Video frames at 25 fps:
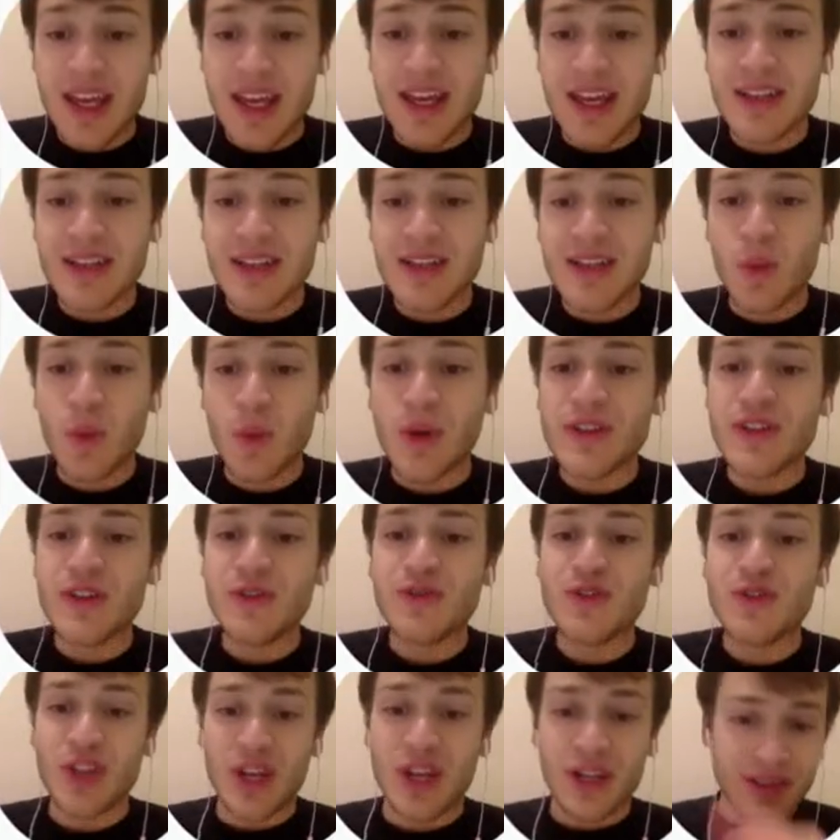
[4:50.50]
And once
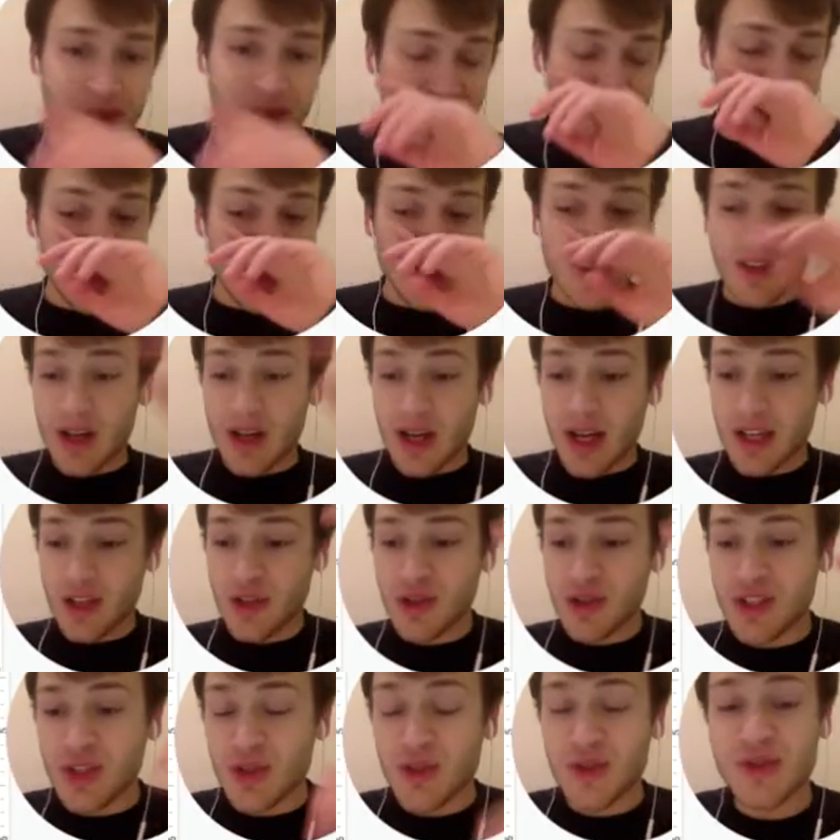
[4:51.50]
you've checked
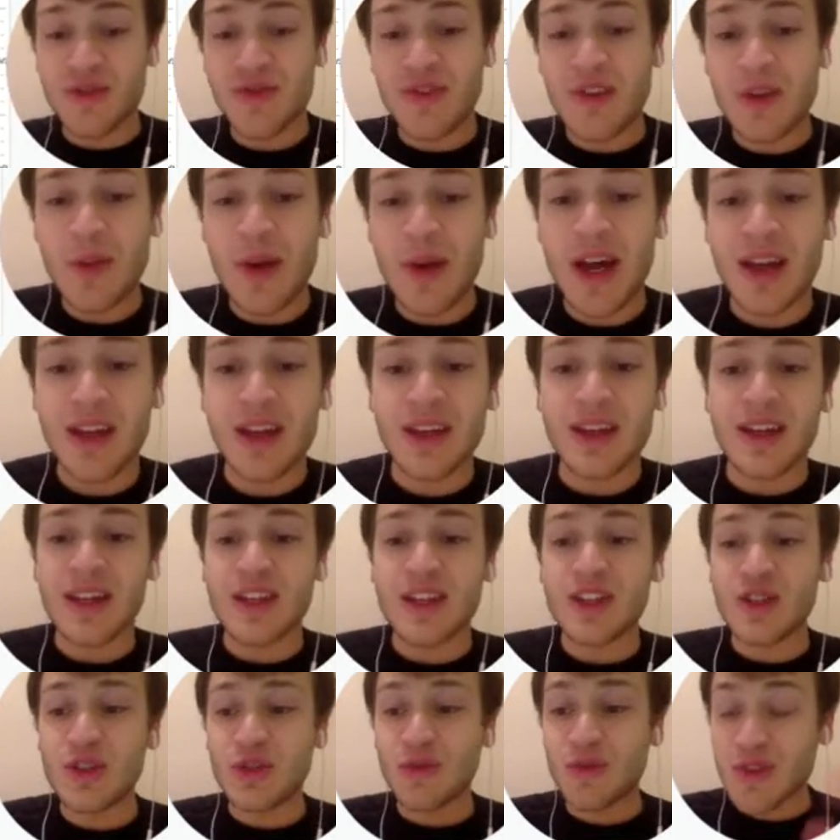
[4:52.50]
your teacher's feedback
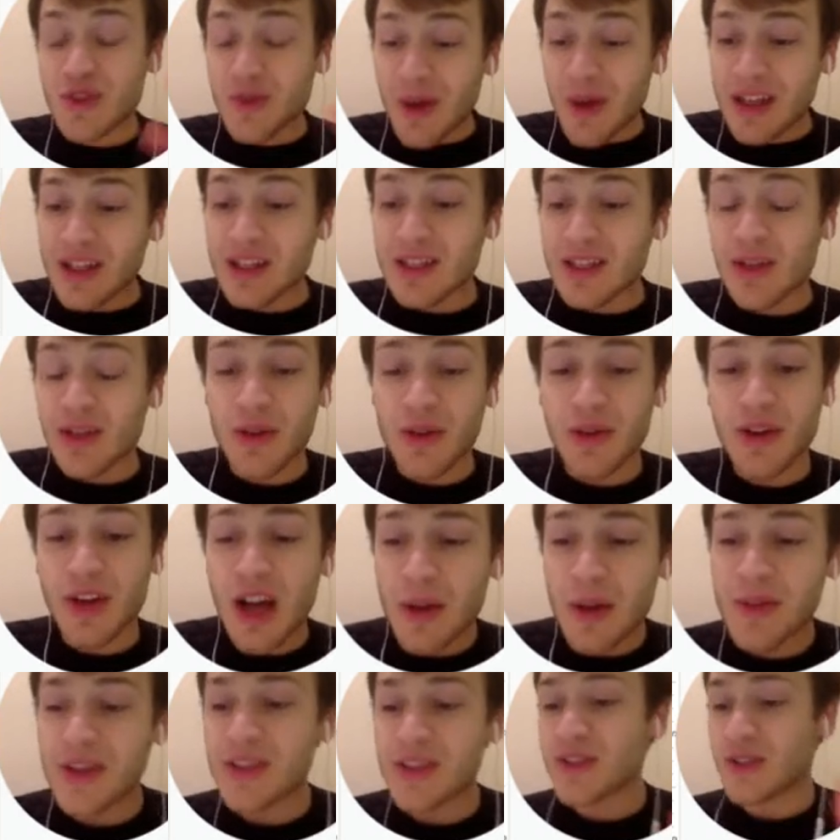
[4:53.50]
and you've responded to all their
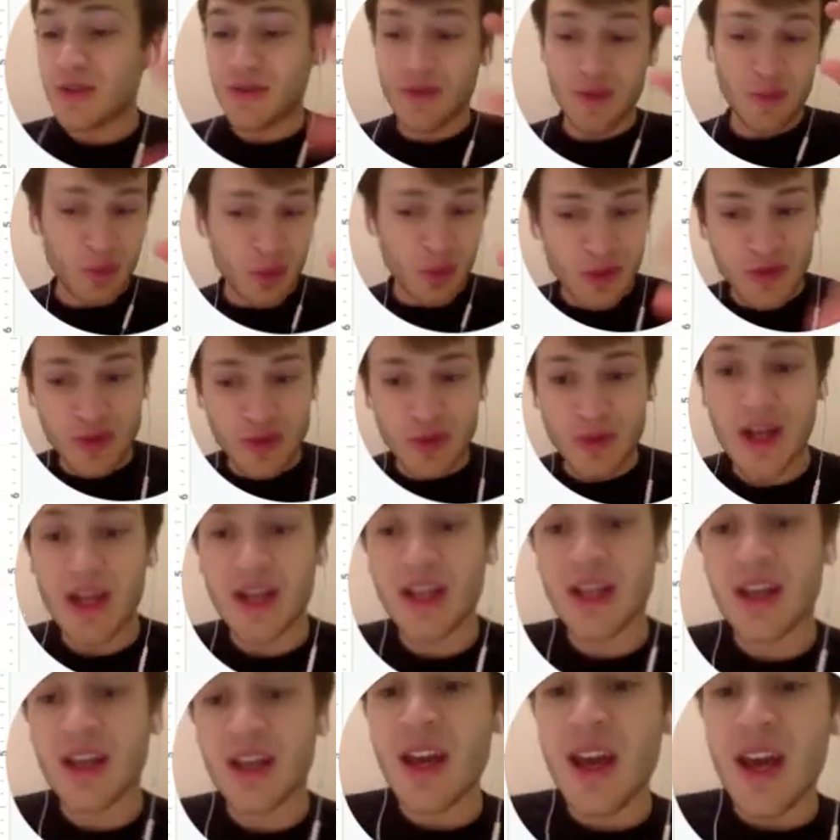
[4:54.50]
comments, you've improved your
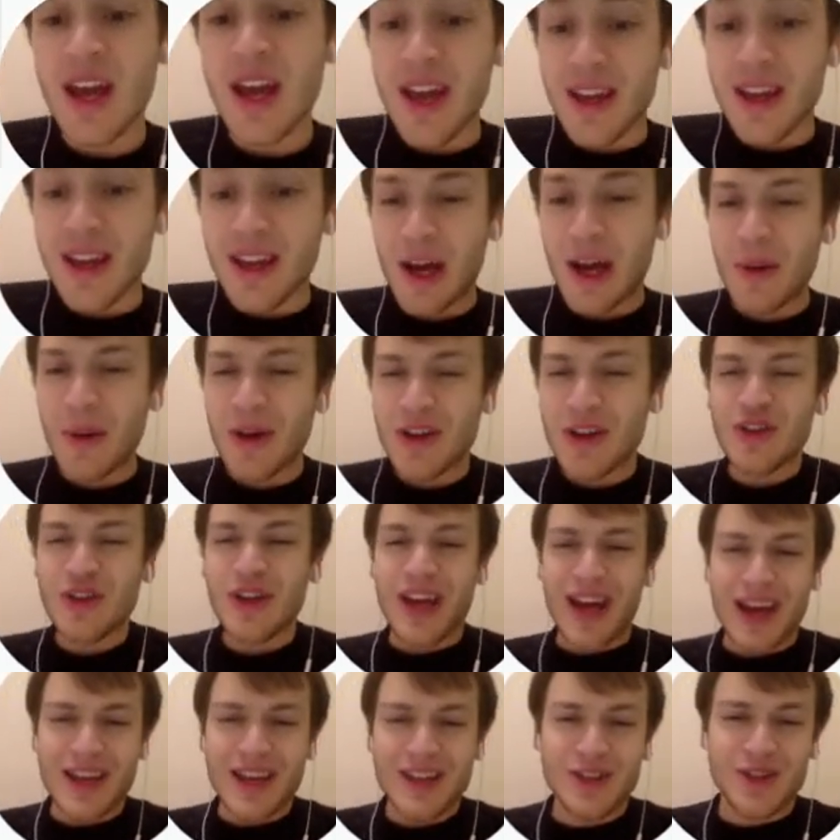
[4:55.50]
writing, I want you
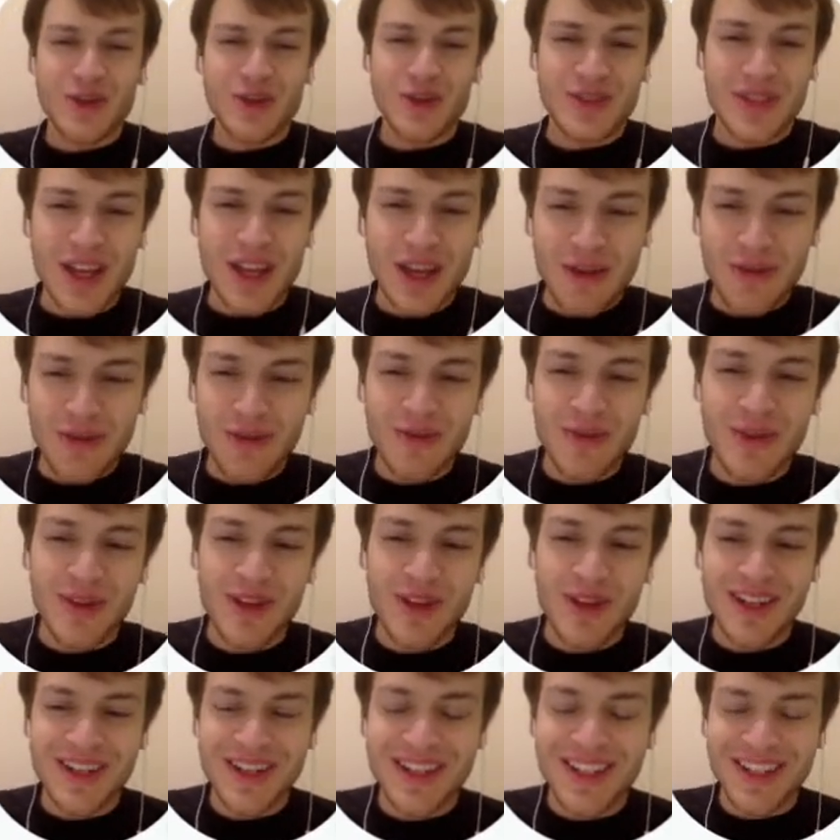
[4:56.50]
to ask yourself,
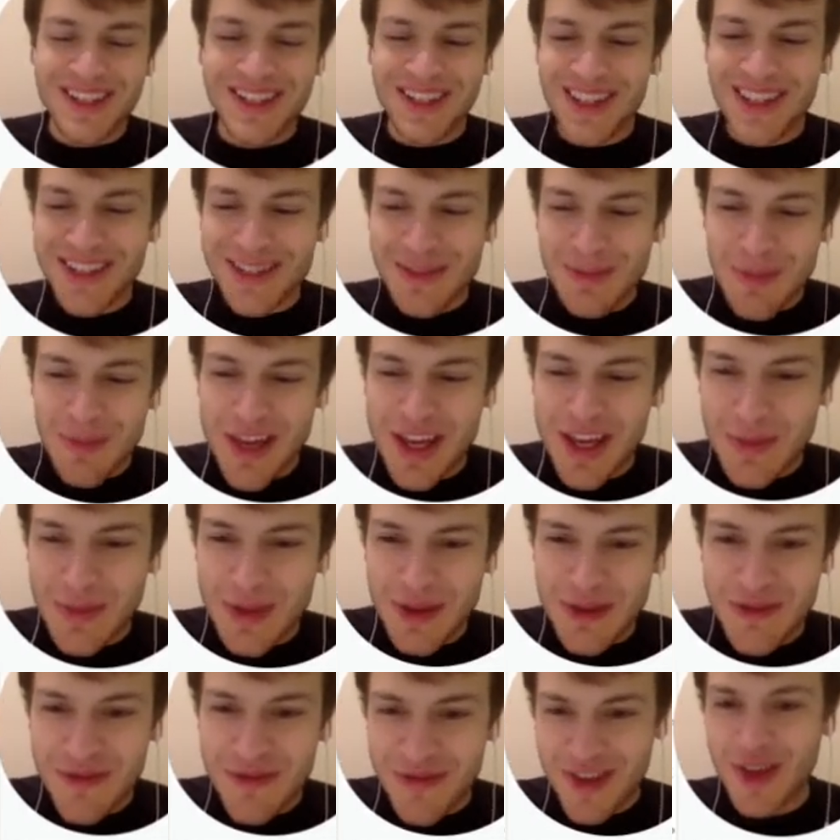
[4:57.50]
does this make
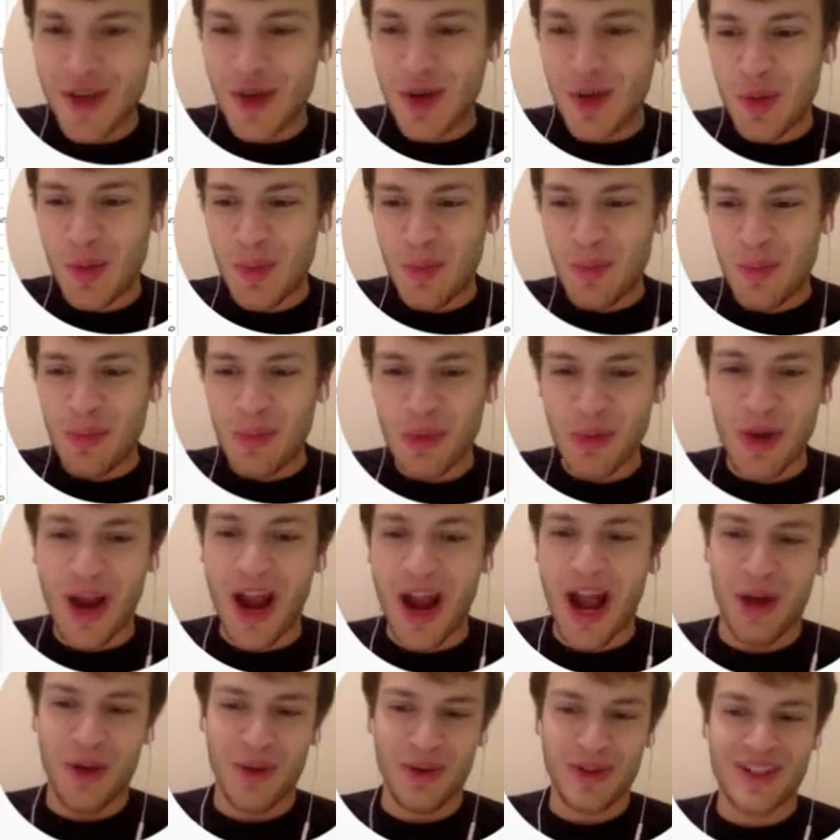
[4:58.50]
me feel
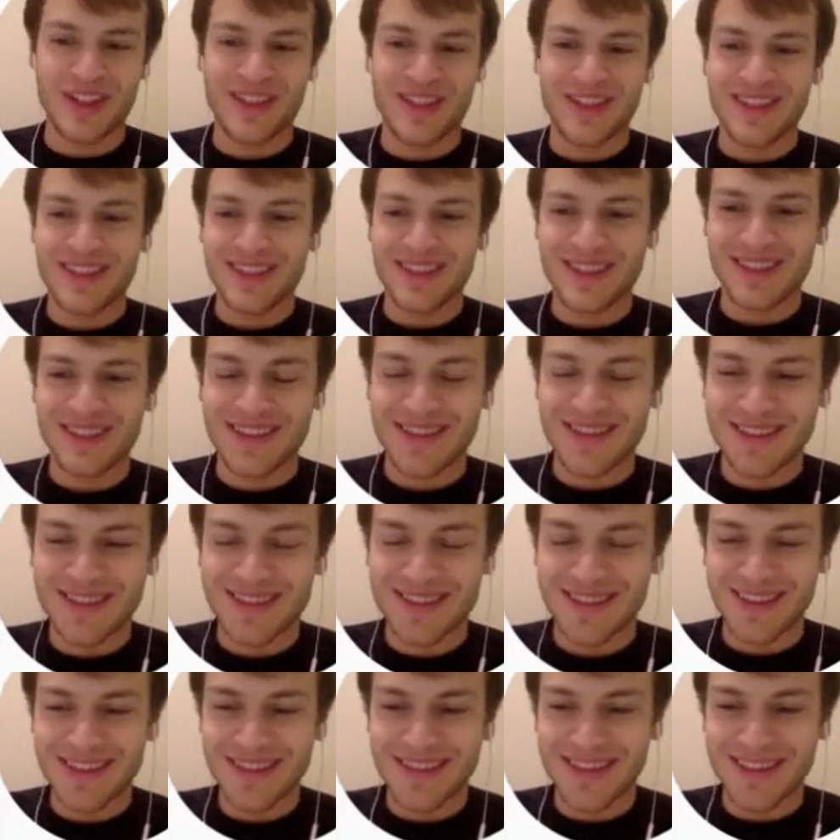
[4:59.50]
proud?
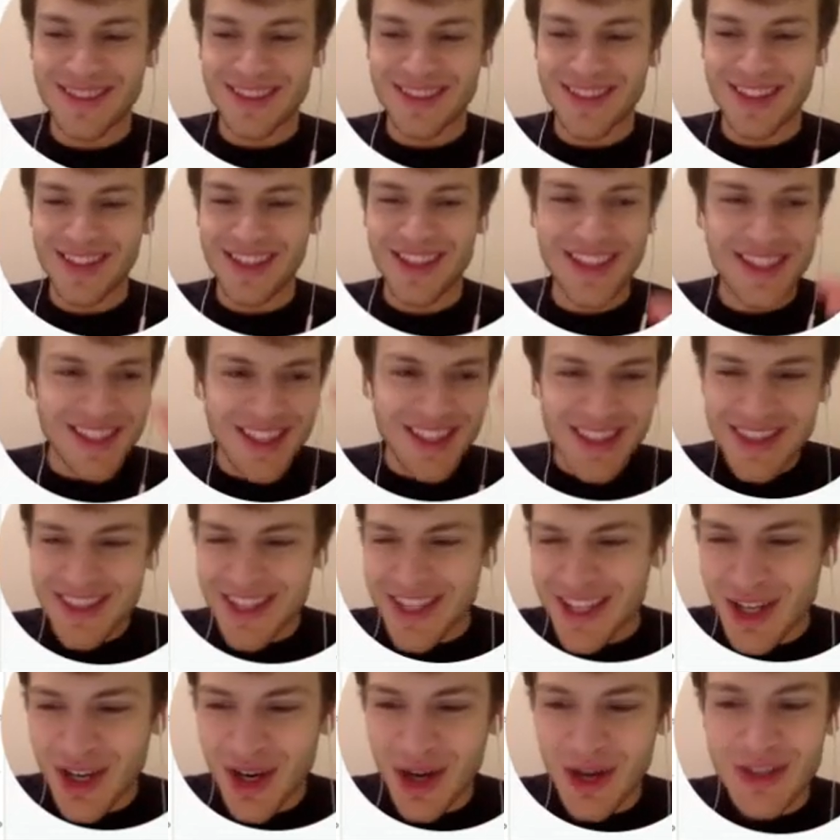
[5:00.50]
is this
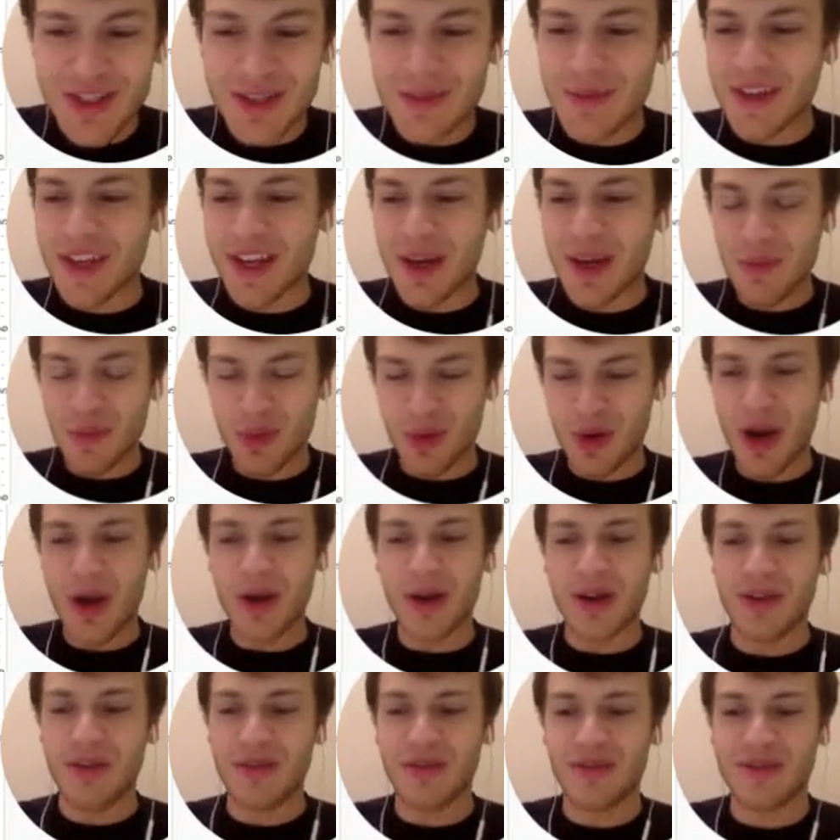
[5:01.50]
CER something I'm
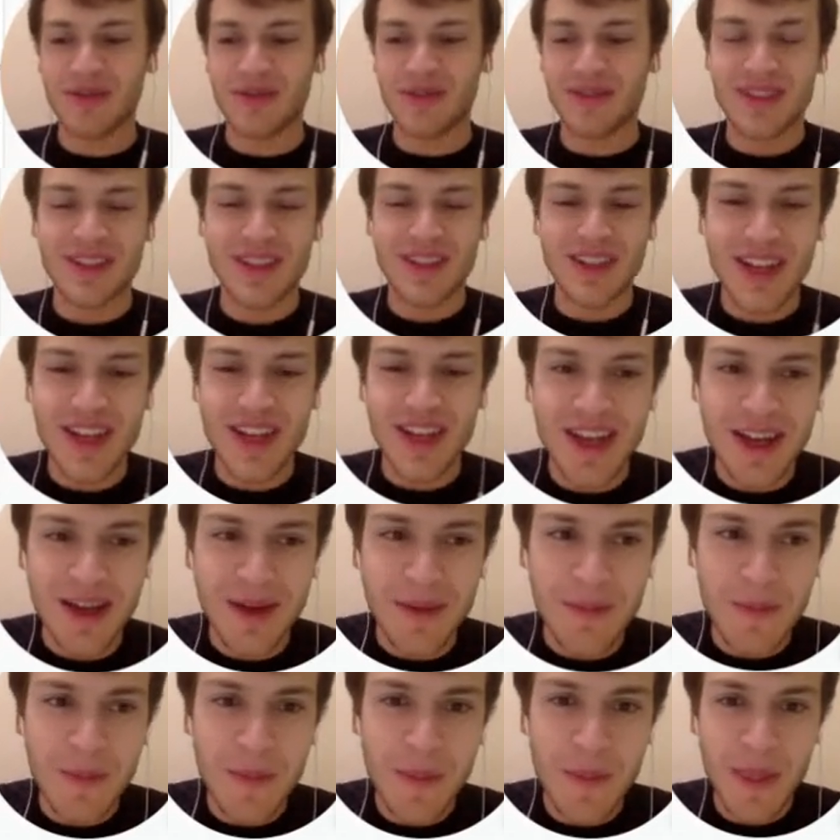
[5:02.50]
proud
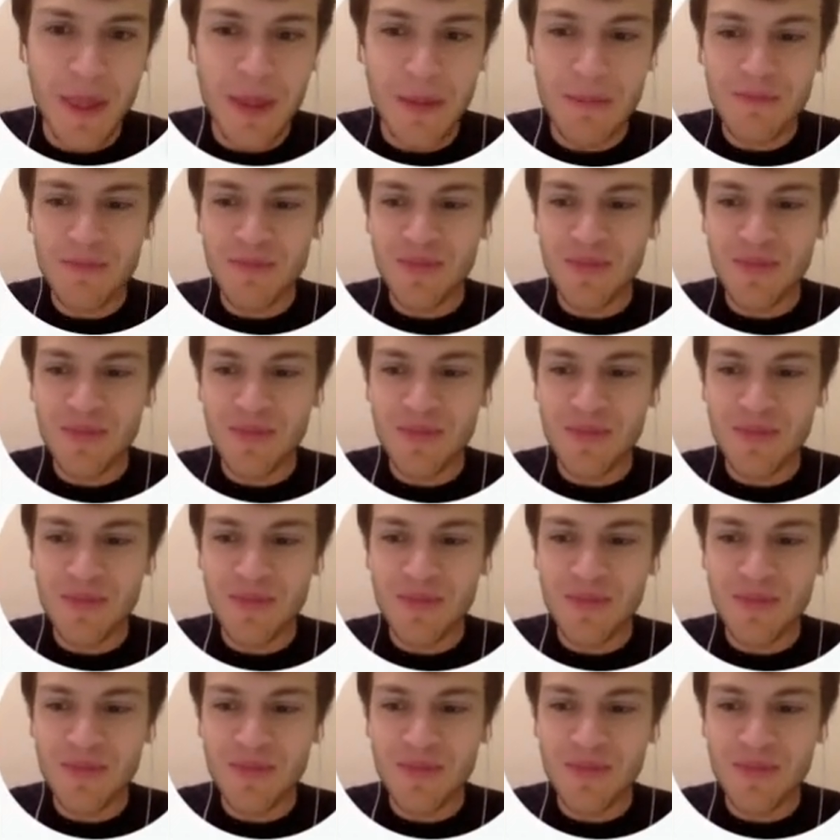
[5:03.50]
of?